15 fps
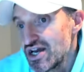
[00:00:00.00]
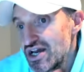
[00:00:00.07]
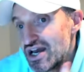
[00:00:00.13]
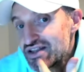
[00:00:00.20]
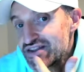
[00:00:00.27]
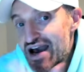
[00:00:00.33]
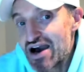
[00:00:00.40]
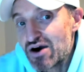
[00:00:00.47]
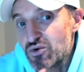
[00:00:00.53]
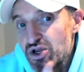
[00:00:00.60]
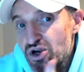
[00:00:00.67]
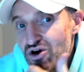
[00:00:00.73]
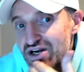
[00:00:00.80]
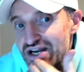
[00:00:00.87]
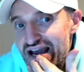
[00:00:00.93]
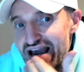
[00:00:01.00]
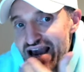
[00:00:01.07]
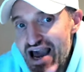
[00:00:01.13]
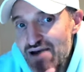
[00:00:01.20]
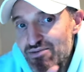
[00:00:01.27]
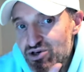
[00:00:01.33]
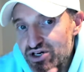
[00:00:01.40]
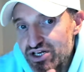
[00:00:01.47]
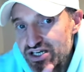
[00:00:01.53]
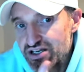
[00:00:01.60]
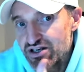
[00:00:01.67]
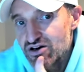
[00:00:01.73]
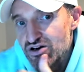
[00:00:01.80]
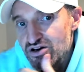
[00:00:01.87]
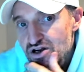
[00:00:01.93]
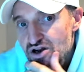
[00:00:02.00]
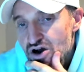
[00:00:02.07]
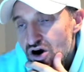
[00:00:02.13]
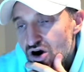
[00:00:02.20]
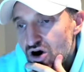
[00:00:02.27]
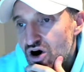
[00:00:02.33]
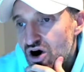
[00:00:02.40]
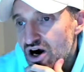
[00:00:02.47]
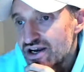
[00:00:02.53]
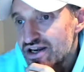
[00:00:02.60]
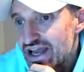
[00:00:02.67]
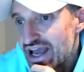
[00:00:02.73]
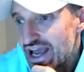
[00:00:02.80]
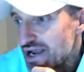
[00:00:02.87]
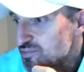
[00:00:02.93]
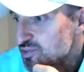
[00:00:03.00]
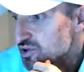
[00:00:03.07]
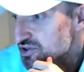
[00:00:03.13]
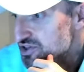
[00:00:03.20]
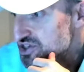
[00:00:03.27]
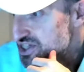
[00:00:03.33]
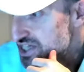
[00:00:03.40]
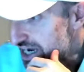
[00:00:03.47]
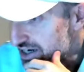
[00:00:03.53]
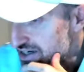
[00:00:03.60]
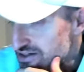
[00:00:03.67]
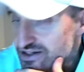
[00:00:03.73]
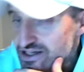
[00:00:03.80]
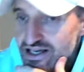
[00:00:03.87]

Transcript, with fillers: And now we are in a hammer here on April the second.